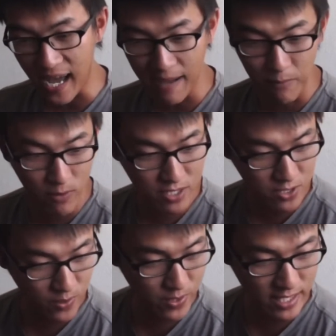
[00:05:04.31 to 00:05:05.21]
I'm only
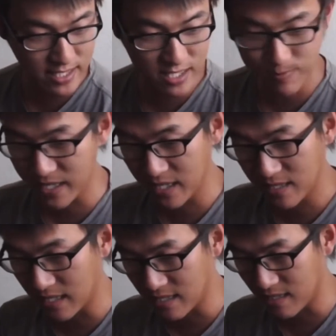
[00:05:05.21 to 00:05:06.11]
showing you guys this because
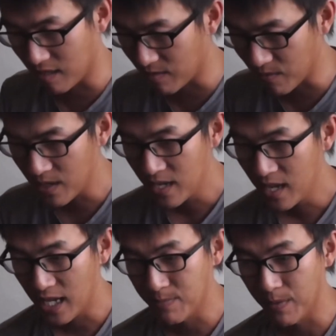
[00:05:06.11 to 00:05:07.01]
it's
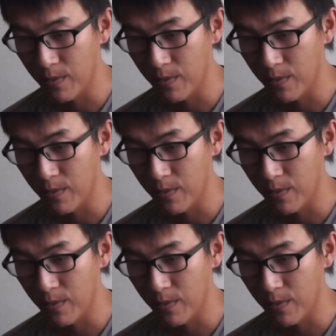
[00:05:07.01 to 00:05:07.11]
been